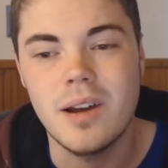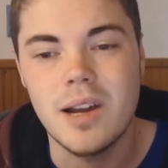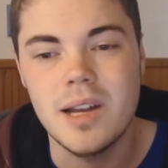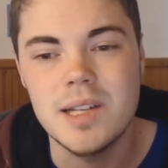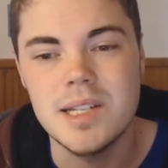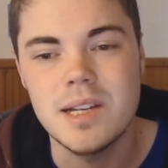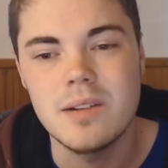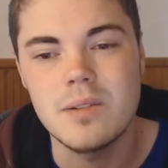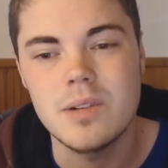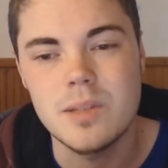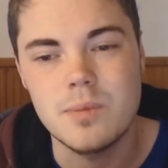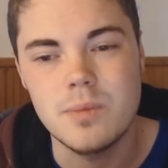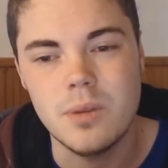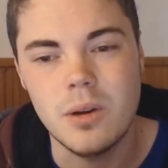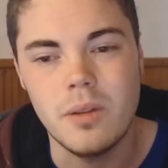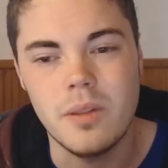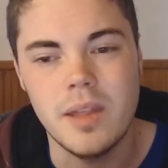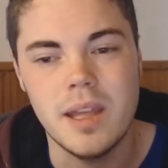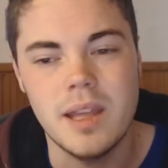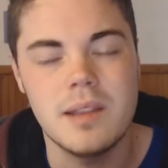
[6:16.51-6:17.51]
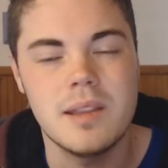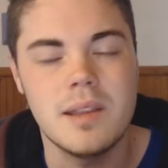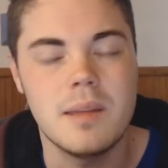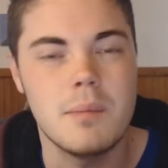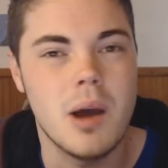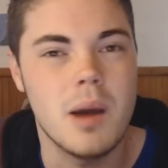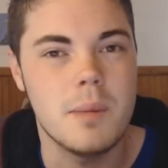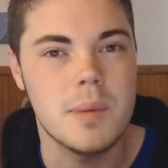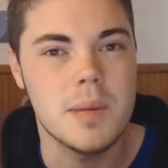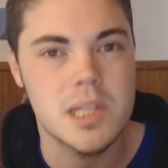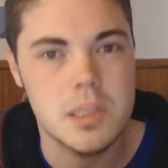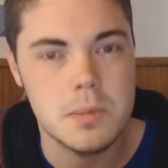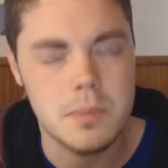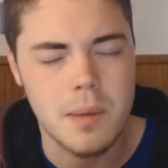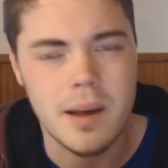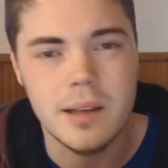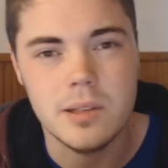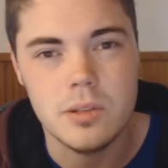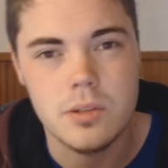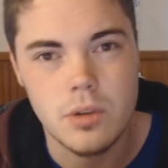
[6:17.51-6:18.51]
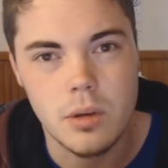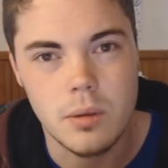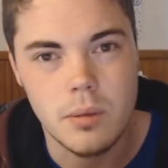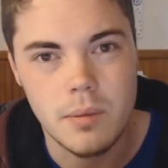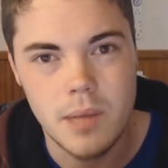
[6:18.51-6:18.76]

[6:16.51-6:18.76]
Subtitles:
idea as well, that there might be a smart